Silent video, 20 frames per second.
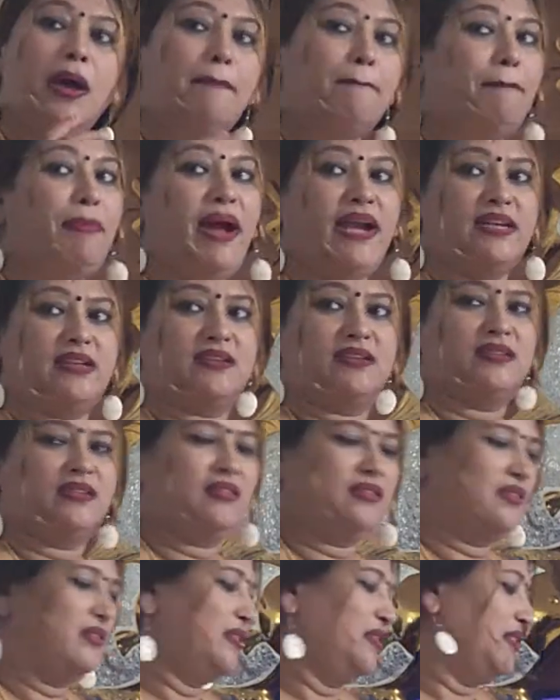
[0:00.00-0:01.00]
but
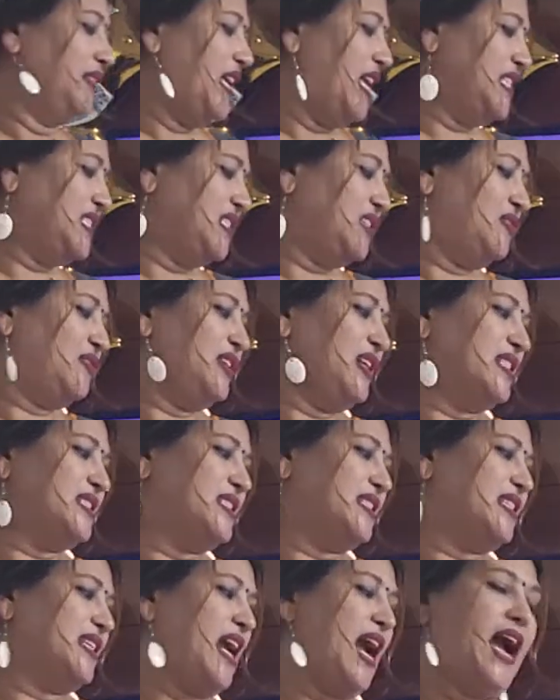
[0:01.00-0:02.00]
the adjective gets
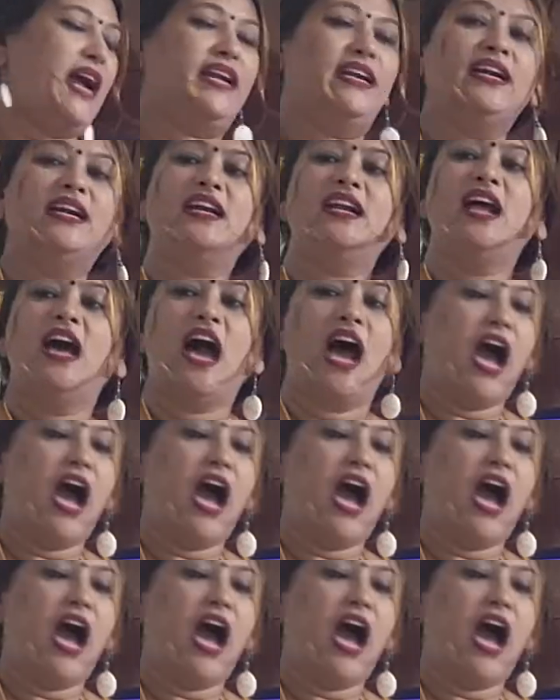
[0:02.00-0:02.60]
added